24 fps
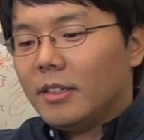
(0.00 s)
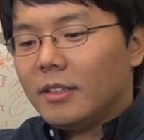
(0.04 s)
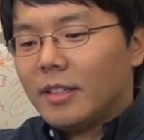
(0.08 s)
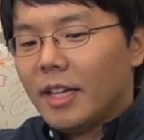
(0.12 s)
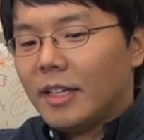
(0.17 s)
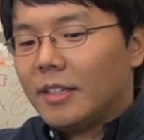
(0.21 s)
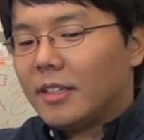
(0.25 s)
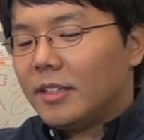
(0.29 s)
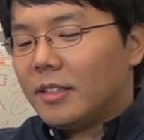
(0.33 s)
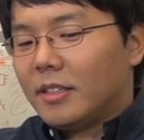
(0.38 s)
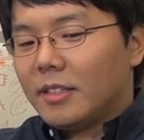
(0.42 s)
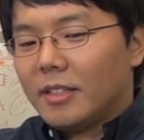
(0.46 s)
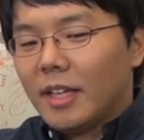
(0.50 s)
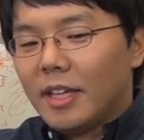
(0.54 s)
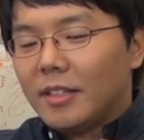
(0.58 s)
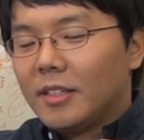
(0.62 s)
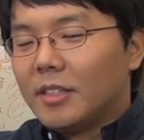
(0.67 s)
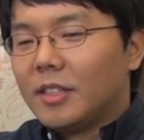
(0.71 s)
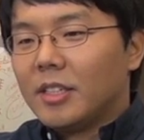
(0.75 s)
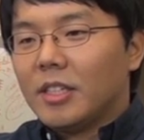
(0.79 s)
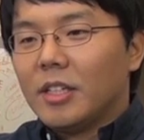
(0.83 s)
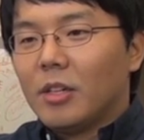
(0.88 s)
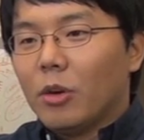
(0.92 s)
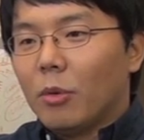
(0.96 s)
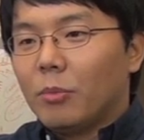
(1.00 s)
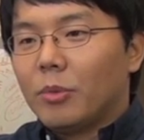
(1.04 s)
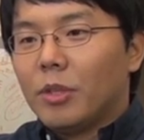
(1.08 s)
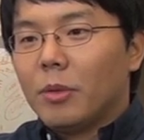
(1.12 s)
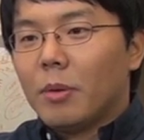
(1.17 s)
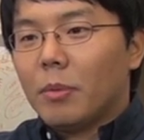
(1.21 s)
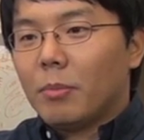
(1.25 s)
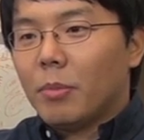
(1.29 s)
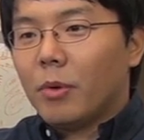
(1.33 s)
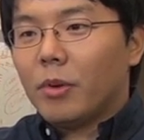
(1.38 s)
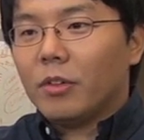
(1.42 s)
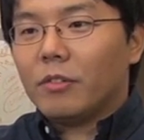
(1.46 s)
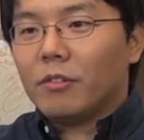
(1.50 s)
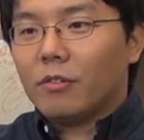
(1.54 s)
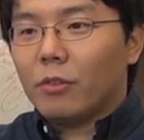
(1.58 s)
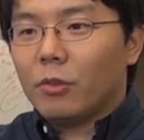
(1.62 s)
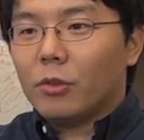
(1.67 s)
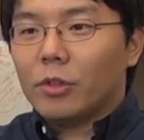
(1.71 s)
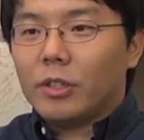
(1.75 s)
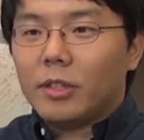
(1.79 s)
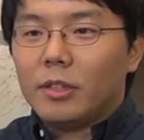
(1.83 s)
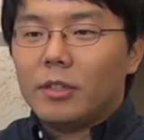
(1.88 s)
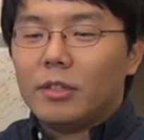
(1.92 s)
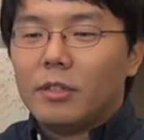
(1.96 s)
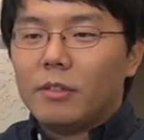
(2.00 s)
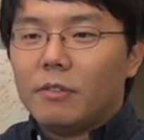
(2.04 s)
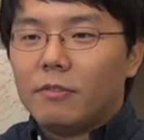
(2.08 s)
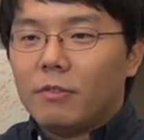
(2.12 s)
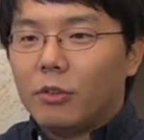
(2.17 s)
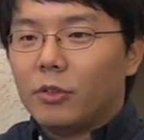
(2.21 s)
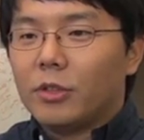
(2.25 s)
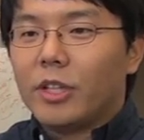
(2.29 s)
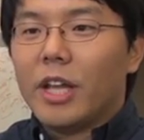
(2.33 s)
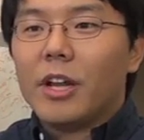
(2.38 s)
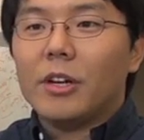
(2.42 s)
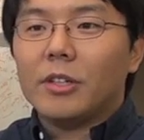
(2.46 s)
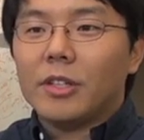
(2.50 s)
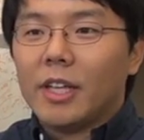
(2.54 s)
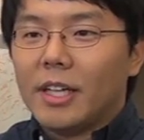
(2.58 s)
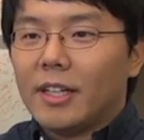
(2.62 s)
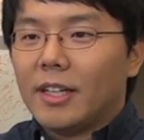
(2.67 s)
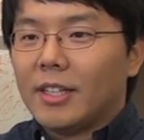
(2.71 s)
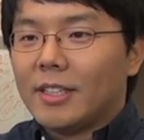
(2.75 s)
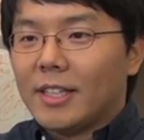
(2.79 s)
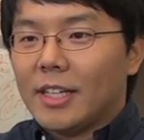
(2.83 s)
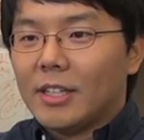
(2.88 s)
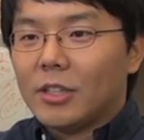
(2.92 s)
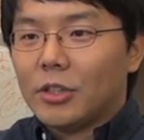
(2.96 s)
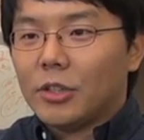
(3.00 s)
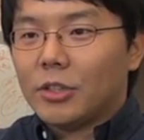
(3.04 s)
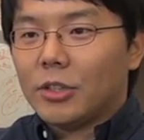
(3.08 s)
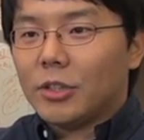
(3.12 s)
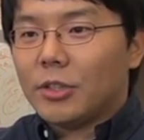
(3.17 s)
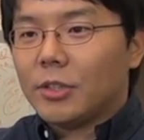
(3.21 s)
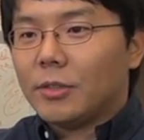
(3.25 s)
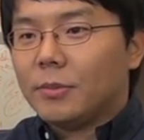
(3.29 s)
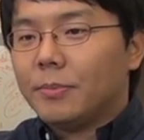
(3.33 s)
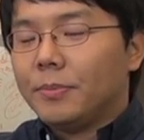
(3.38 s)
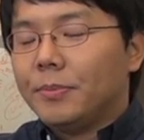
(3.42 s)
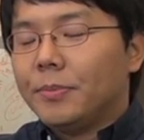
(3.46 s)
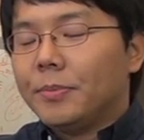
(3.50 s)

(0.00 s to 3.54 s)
is the optimal point for their data centers.